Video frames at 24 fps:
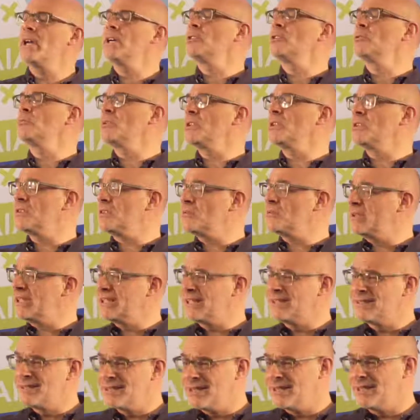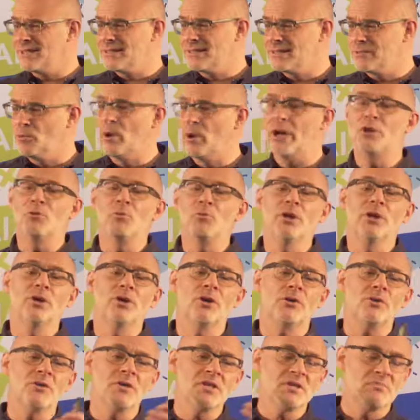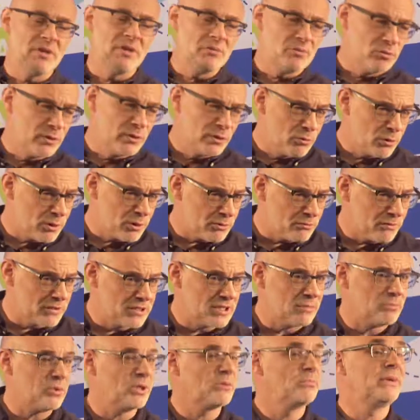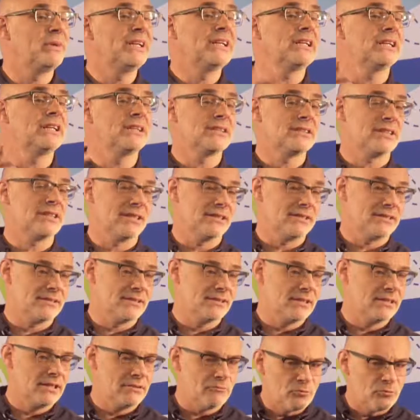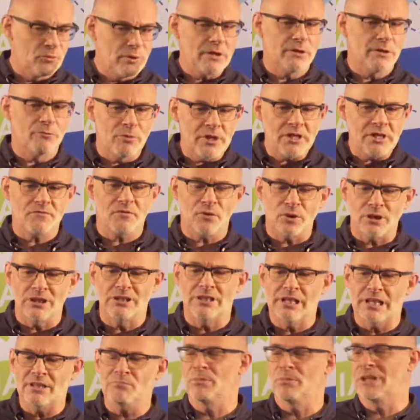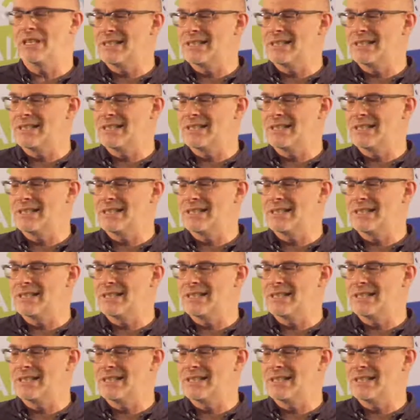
don't we just be content? Why don't we encourage people we work with about being content? Reach for contentment,